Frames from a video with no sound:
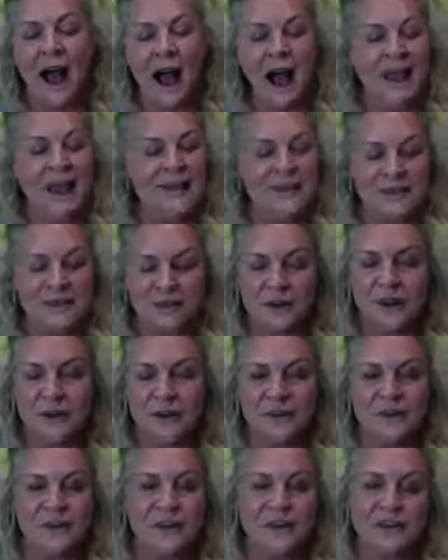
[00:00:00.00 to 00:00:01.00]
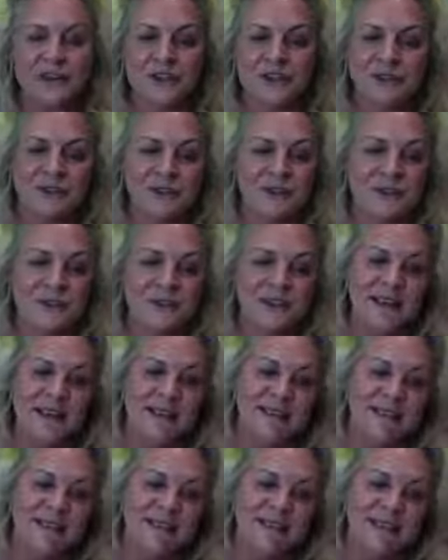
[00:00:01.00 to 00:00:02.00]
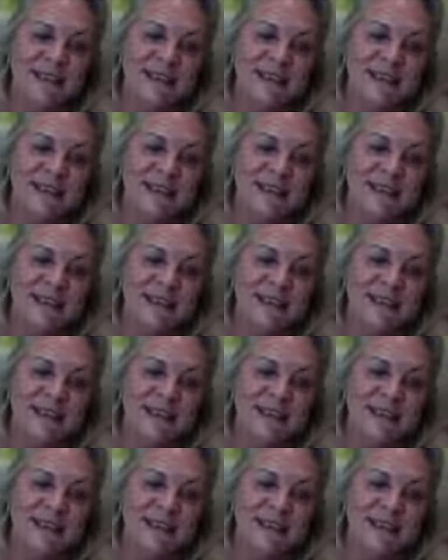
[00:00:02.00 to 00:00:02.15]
highest, greatest version of yourself.